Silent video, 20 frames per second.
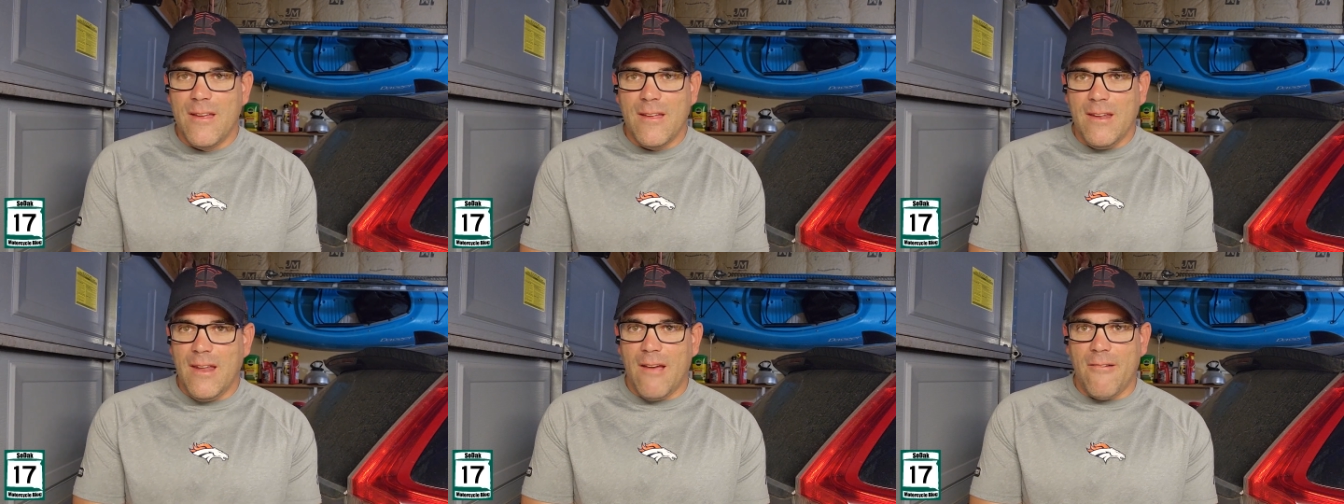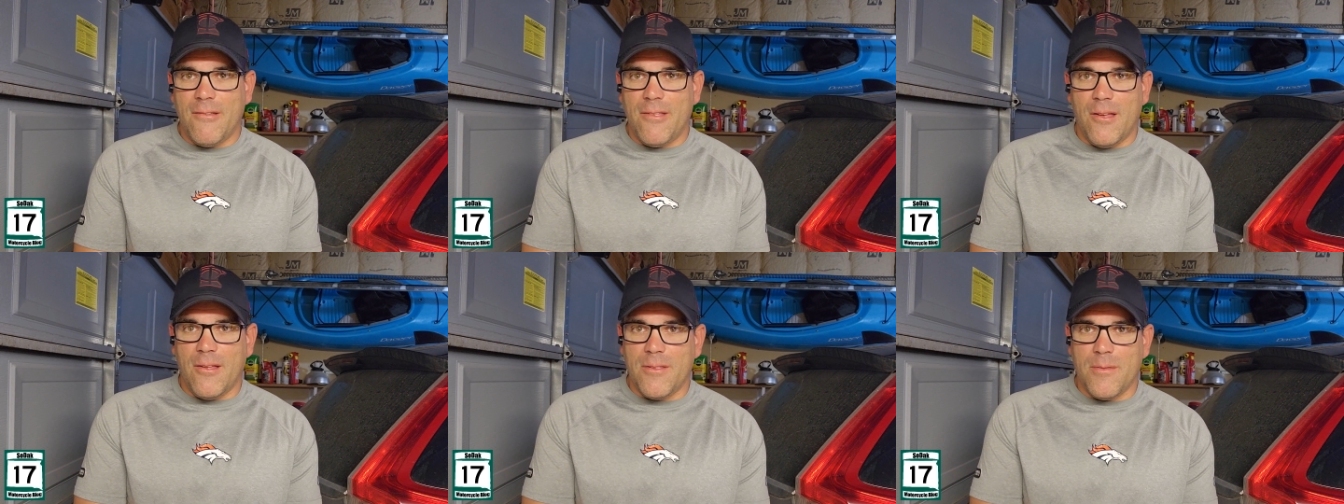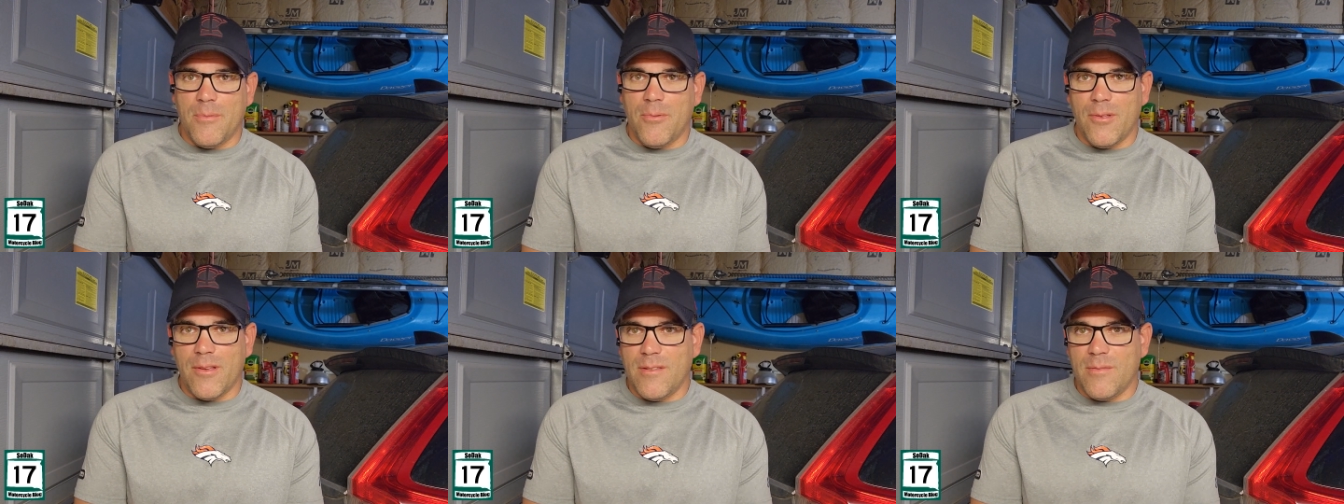Now, without the
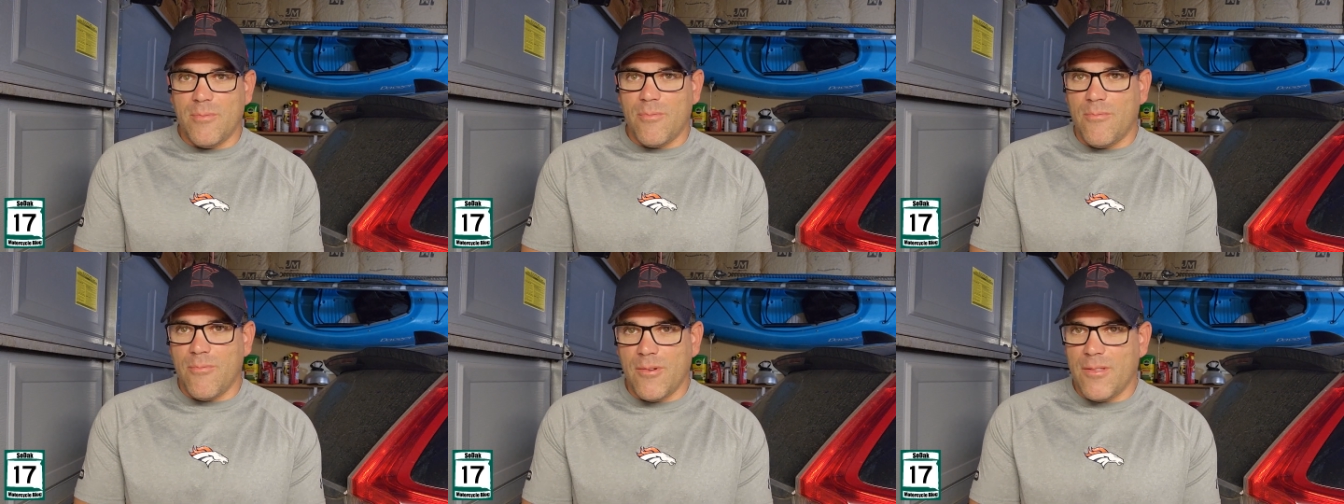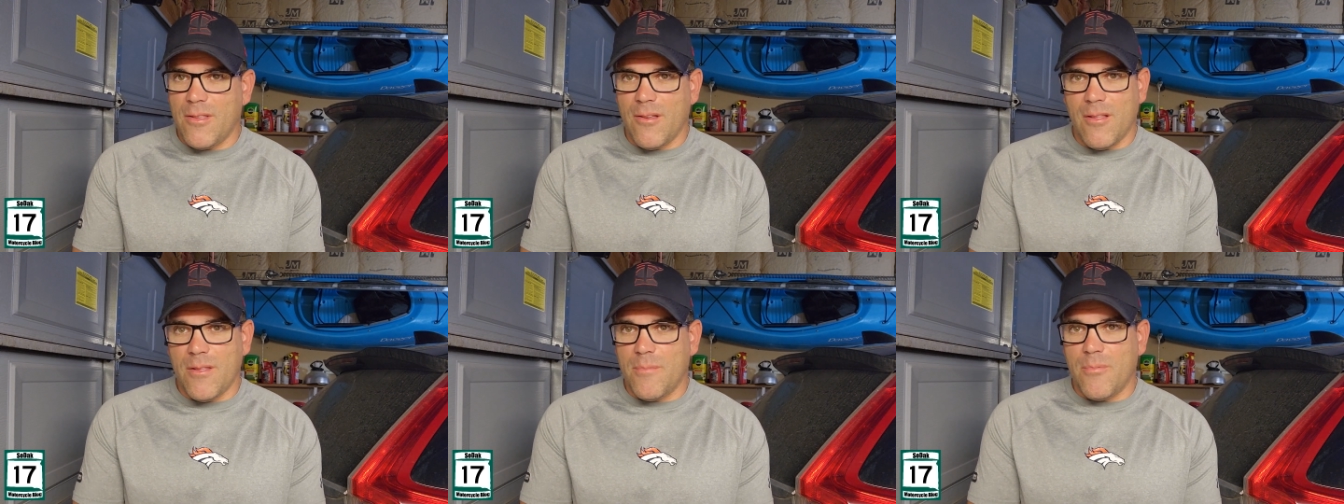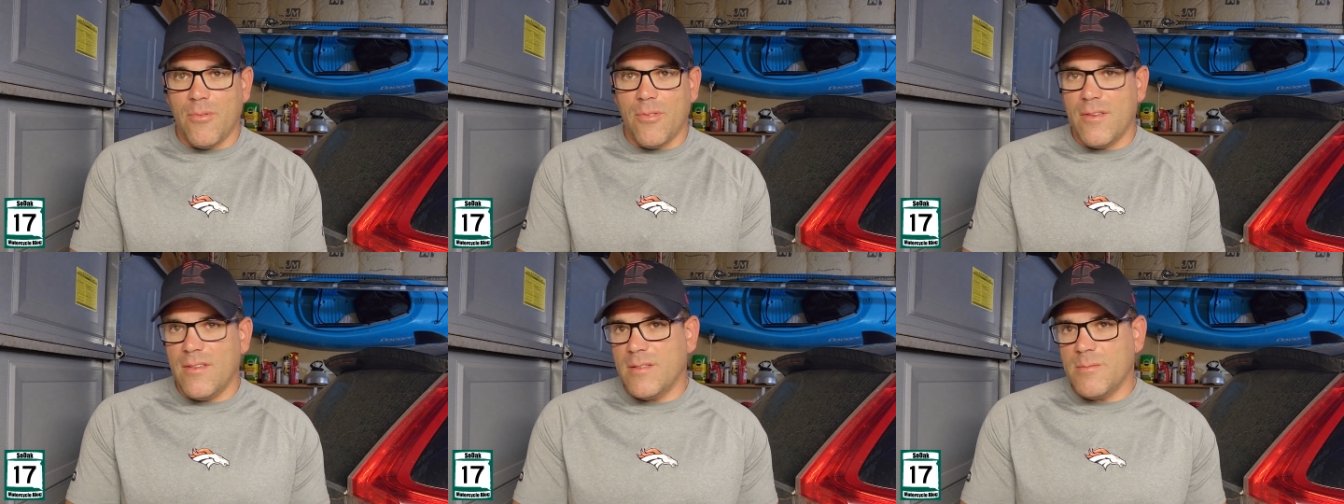police, with all the
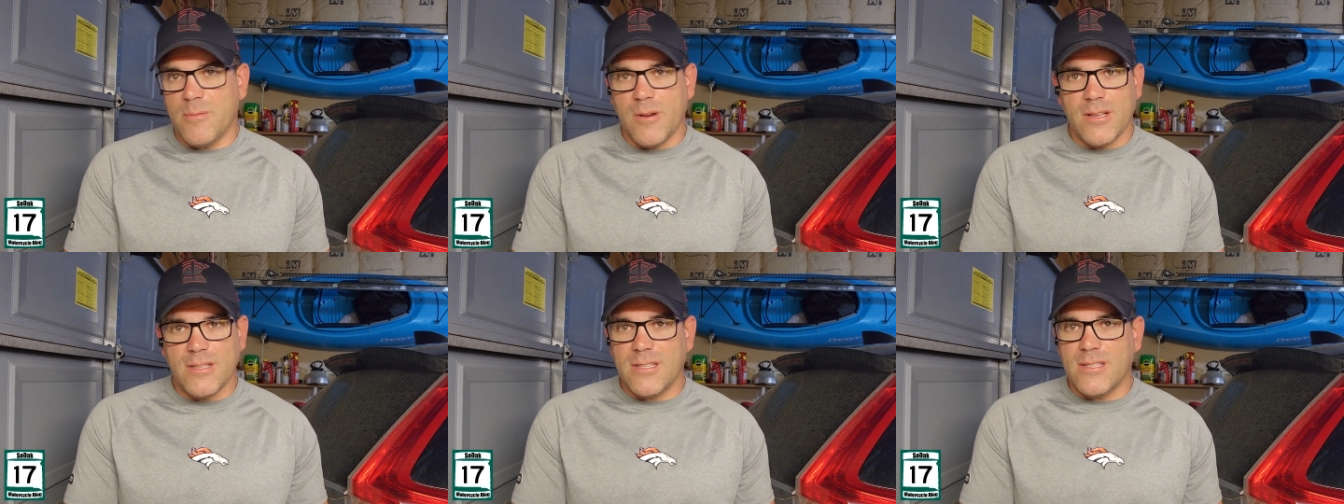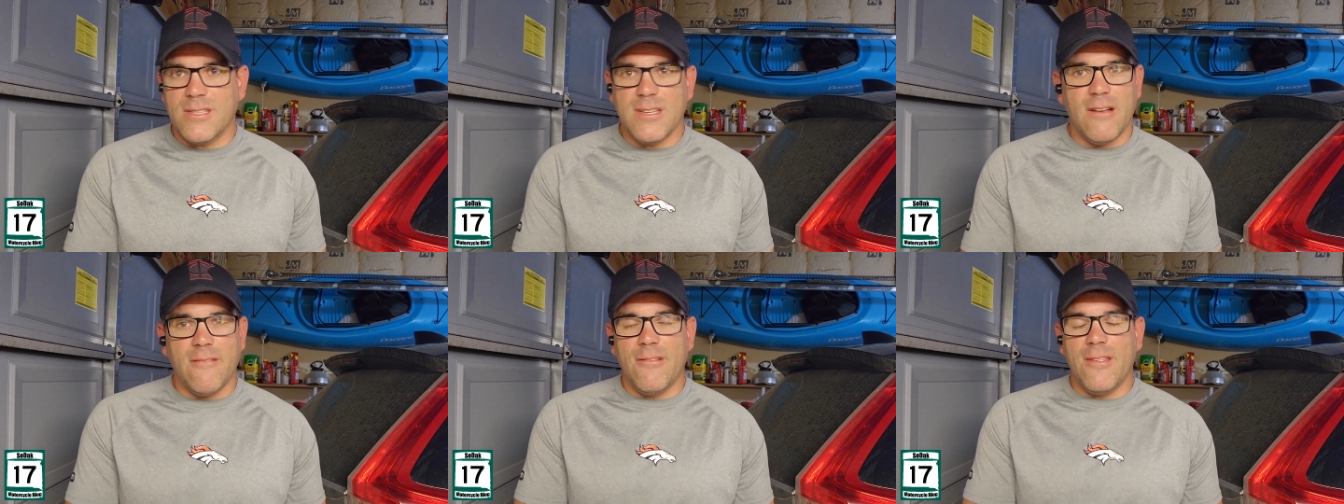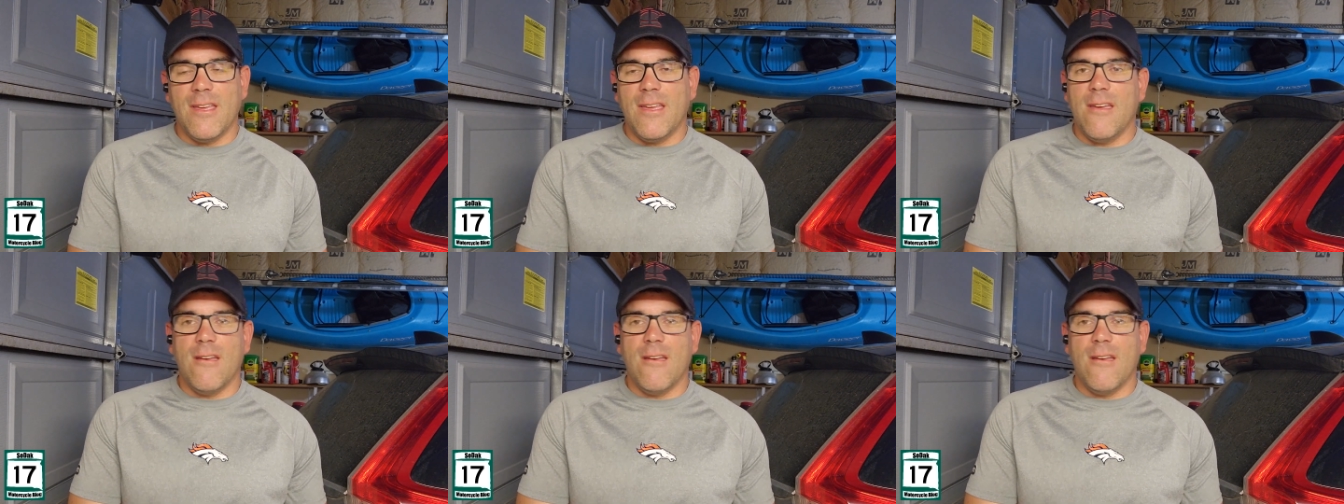police presence and everything